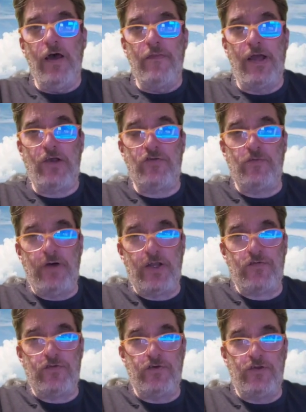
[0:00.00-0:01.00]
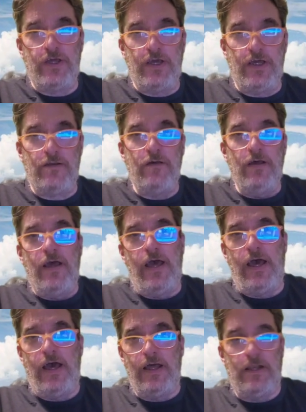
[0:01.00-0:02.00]
Thanks so much for tuning in,
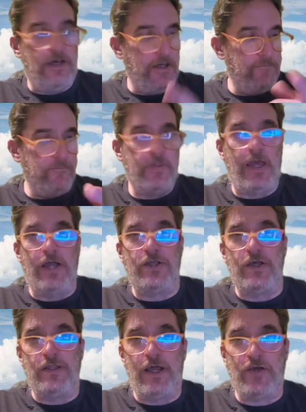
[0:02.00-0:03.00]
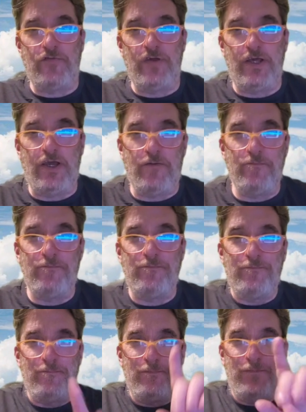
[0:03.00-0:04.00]
and uh, catch you in the next video.
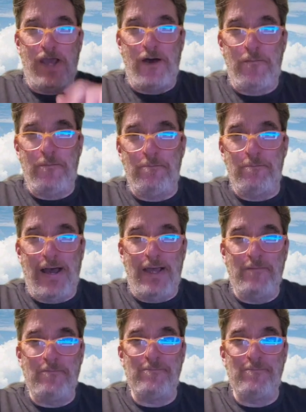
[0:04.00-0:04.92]
Ciao. Bye.